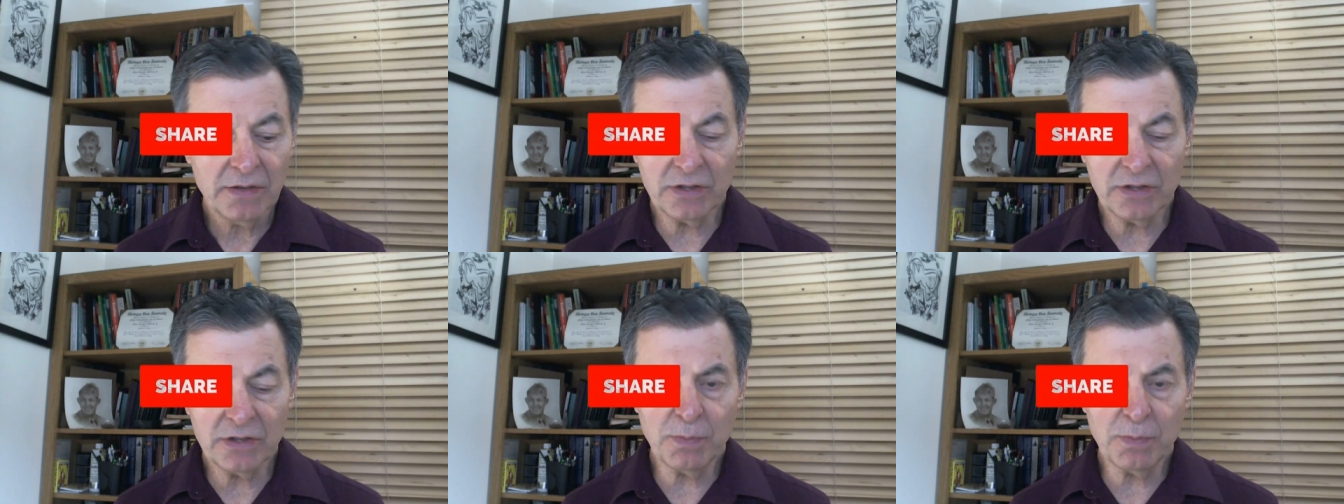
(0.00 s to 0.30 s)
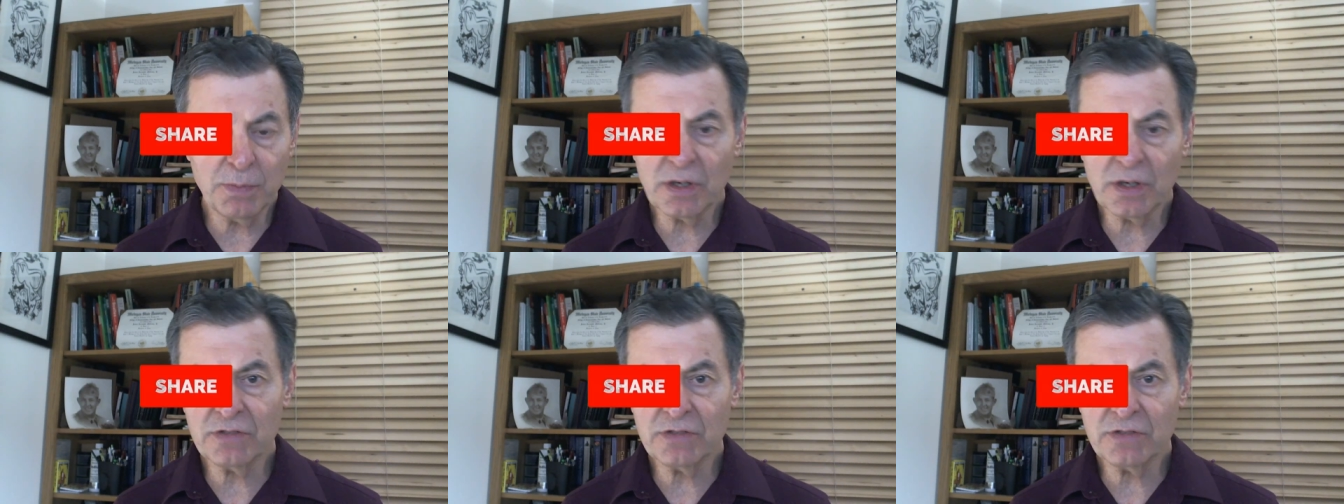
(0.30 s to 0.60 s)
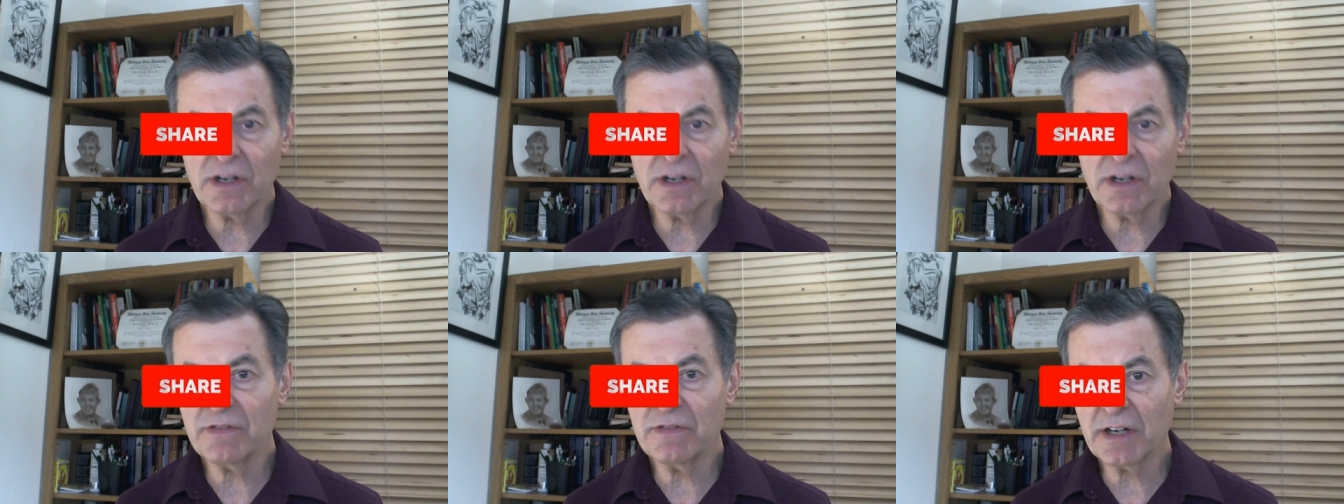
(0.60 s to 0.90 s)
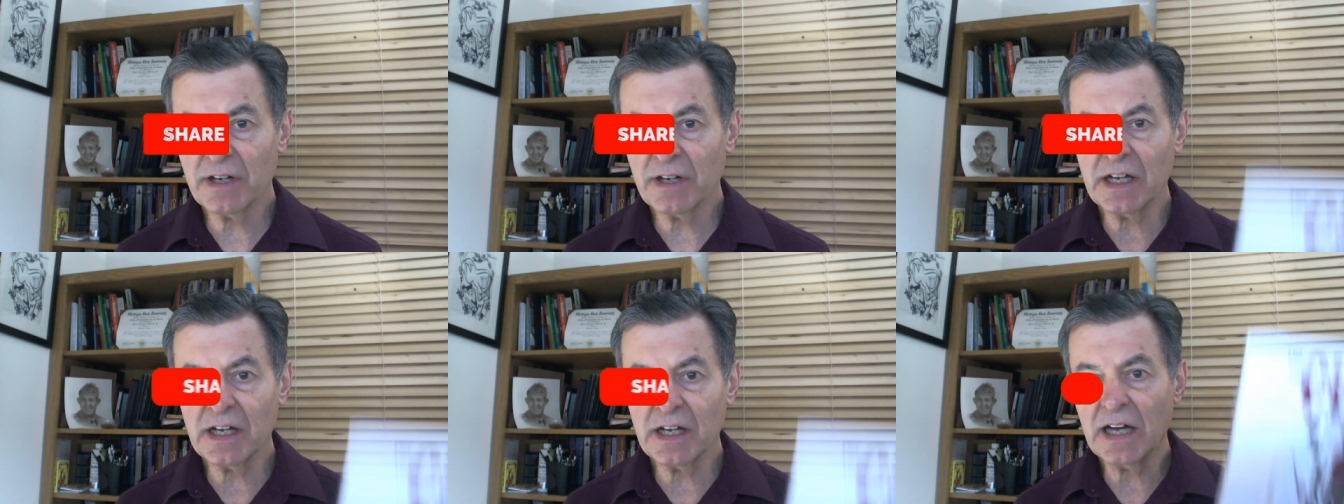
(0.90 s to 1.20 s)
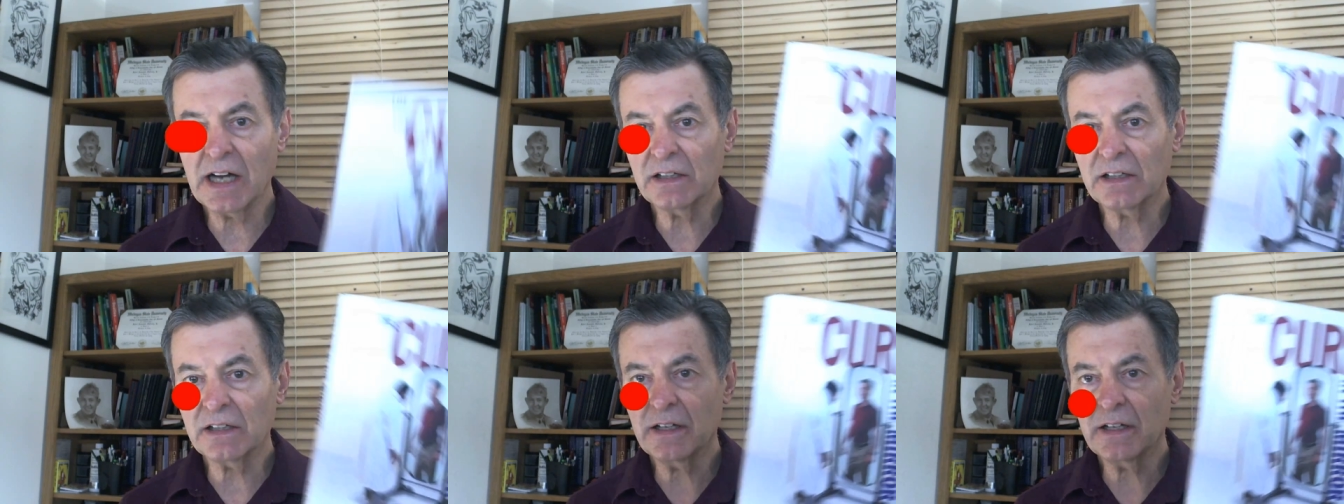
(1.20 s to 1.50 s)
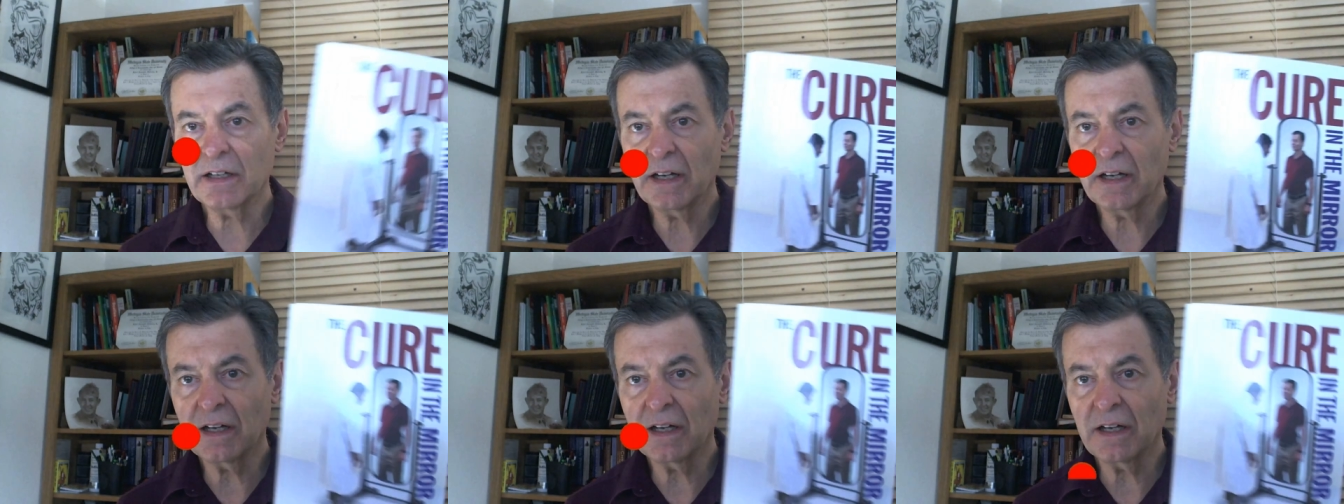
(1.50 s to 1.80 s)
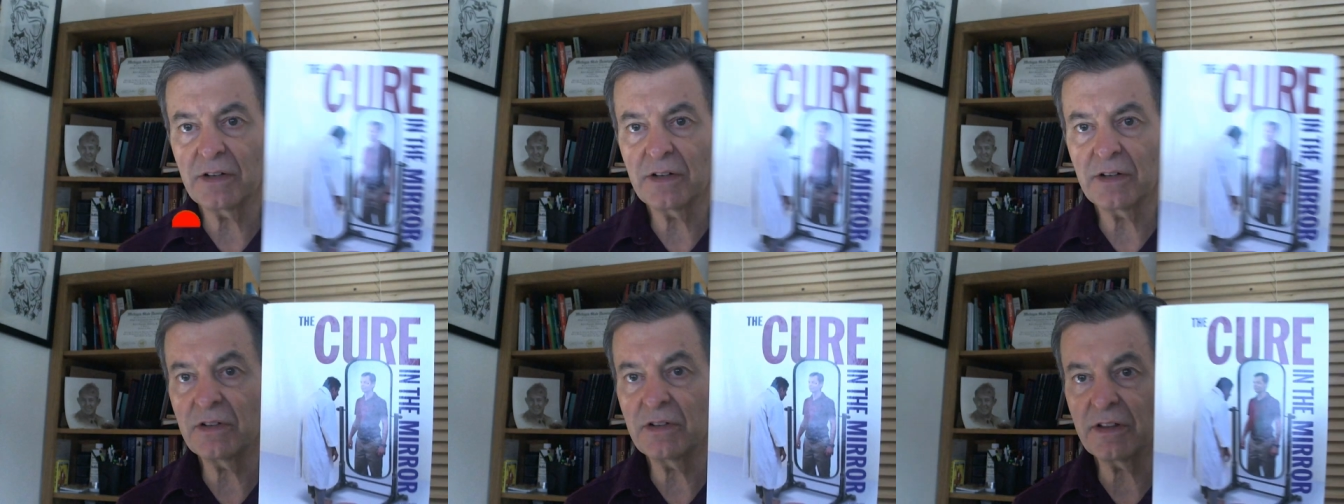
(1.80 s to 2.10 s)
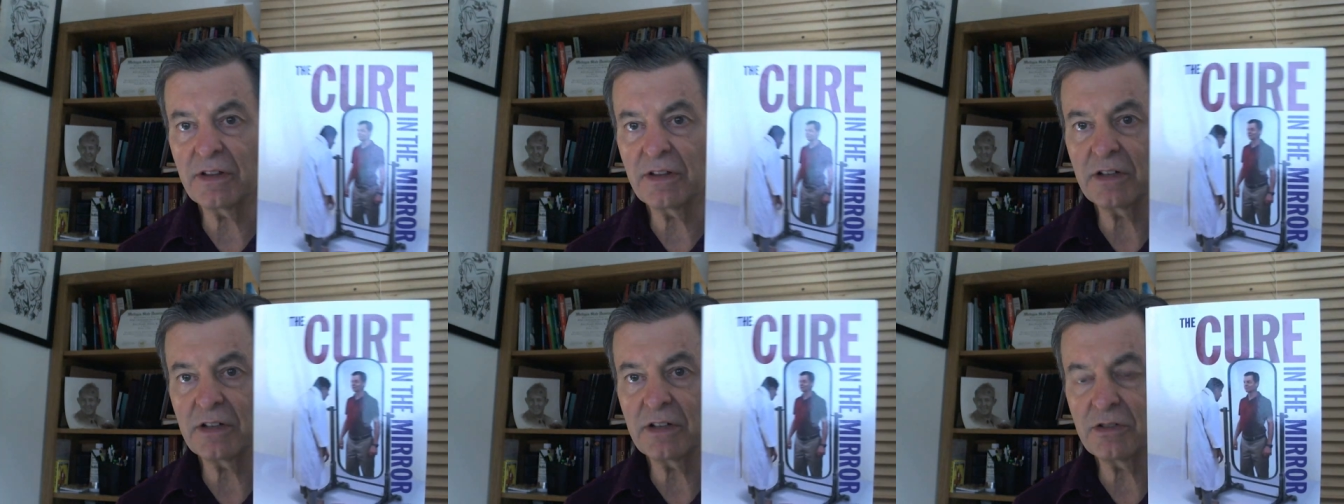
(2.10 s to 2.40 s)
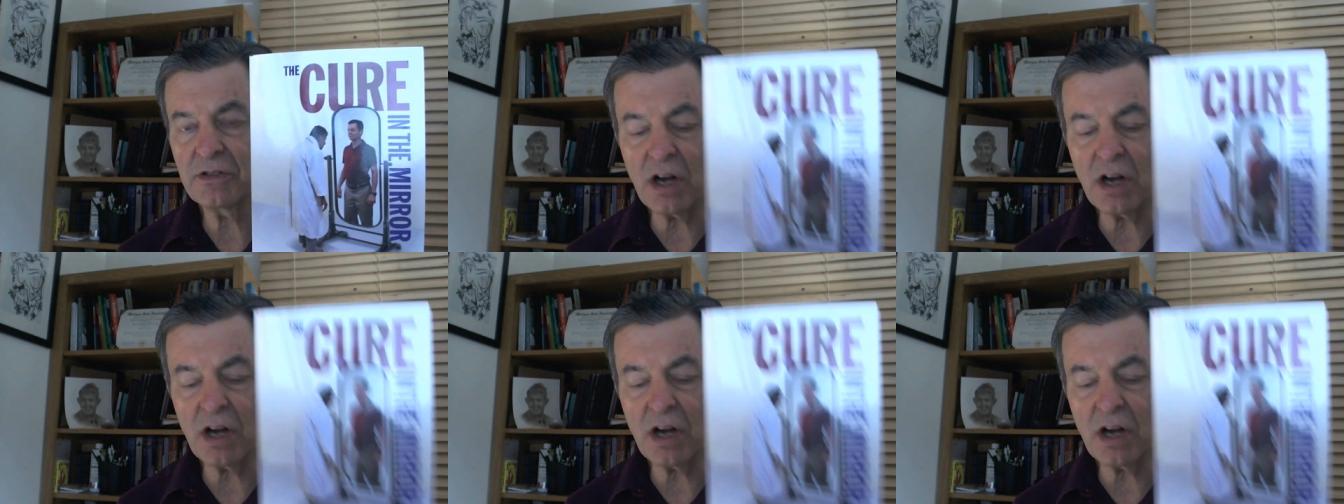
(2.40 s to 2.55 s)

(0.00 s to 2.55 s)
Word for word: this book is very, very godly. The